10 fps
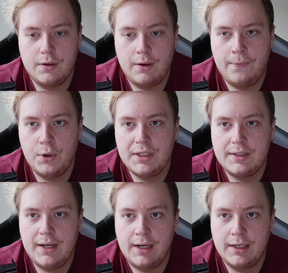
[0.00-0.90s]
a voice
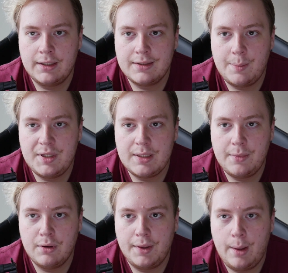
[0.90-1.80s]
yelling
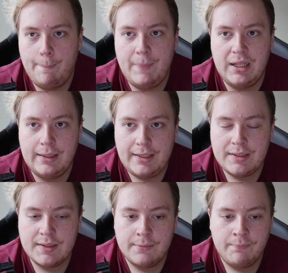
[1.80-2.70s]
something or other,
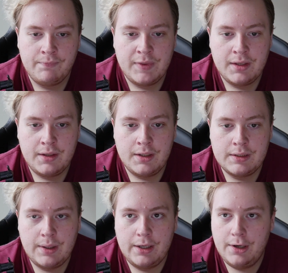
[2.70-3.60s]
police.
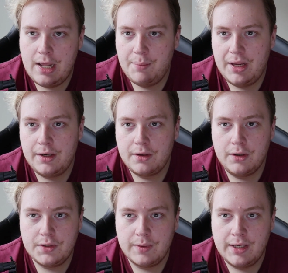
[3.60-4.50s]
So I got out of bed,
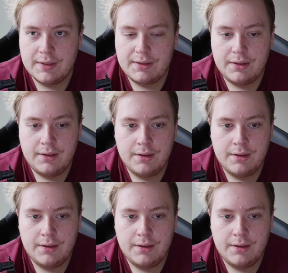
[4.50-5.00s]
got dressed,